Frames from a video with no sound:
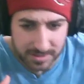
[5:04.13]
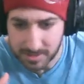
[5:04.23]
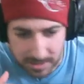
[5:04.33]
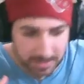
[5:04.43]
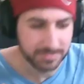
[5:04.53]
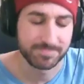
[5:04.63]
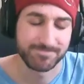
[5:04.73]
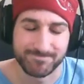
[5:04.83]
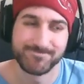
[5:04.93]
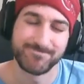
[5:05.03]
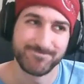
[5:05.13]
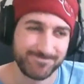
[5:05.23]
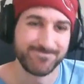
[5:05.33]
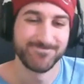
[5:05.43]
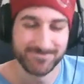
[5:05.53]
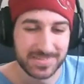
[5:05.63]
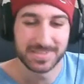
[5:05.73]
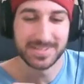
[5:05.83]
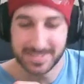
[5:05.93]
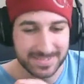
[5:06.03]
I'm cool. No chippy tea, just chipping
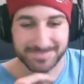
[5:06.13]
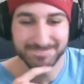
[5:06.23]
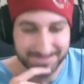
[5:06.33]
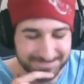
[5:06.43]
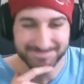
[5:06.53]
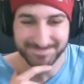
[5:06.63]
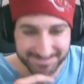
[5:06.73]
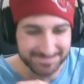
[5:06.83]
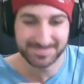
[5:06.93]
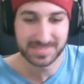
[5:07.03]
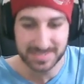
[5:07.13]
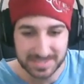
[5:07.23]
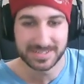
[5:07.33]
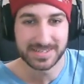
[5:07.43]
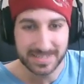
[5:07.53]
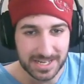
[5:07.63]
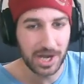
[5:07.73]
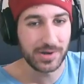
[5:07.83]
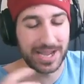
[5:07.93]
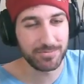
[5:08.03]
tea. There's little thing got the biggest key.
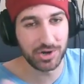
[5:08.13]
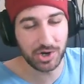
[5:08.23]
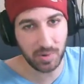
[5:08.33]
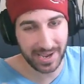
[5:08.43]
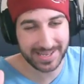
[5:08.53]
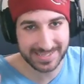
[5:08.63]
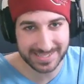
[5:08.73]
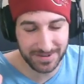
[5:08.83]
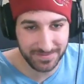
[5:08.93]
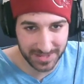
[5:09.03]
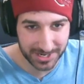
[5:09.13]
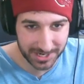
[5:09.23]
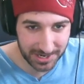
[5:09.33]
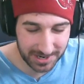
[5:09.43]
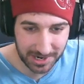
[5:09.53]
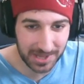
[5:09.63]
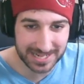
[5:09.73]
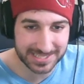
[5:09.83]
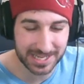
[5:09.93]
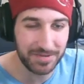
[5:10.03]
Okay, real quick, he said vinegar and all
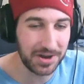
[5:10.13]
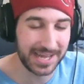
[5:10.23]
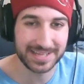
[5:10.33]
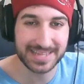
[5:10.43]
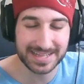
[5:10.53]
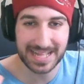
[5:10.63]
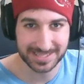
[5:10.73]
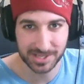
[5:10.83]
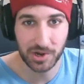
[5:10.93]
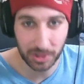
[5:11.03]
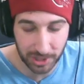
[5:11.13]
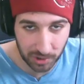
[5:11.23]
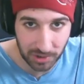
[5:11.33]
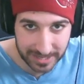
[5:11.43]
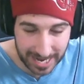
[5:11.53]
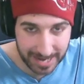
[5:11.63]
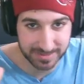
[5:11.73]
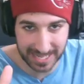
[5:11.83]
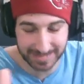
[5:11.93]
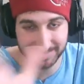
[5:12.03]
that stuff. Okay, that that's literal
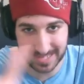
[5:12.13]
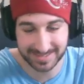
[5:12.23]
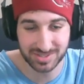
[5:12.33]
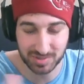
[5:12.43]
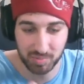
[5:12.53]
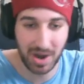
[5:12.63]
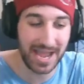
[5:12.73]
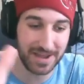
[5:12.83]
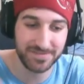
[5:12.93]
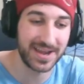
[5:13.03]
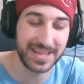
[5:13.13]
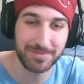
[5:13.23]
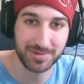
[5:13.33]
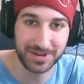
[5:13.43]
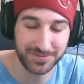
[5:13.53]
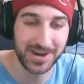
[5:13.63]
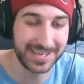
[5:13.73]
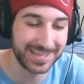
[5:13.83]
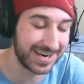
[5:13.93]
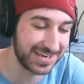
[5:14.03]
names. That That's why I find that pretty
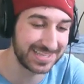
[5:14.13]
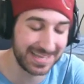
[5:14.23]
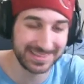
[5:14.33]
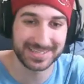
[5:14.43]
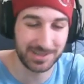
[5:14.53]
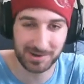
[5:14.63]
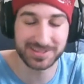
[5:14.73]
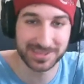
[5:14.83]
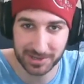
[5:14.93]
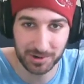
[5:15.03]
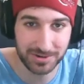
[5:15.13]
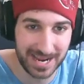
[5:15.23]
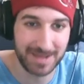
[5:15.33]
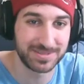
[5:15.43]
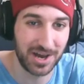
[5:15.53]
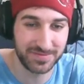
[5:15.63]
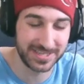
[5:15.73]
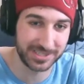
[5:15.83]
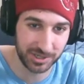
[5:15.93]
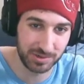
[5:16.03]
funny there, is that these are the literal names of
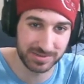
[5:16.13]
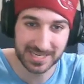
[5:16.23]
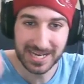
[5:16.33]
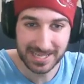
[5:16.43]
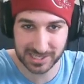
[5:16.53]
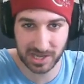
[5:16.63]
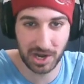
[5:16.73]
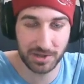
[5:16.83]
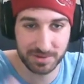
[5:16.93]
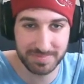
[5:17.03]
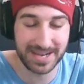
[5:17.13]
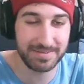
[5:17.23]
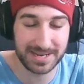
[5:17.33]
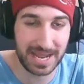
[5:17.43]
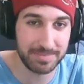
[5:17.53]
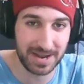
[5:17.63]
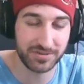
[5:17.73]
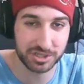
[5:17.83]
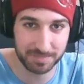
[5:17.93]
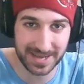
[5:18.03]
his goons. The, uh, they're made, named
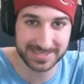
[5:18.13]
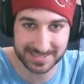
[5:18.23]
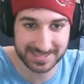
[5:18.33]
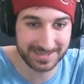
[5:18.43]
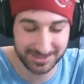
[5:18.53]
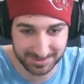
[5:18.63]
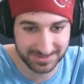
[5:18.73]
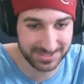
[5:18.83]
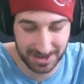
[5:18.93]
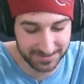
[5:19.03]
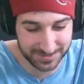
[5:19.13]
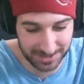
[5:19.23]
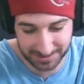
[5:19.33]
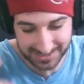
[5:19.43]
after spices and stuff, so...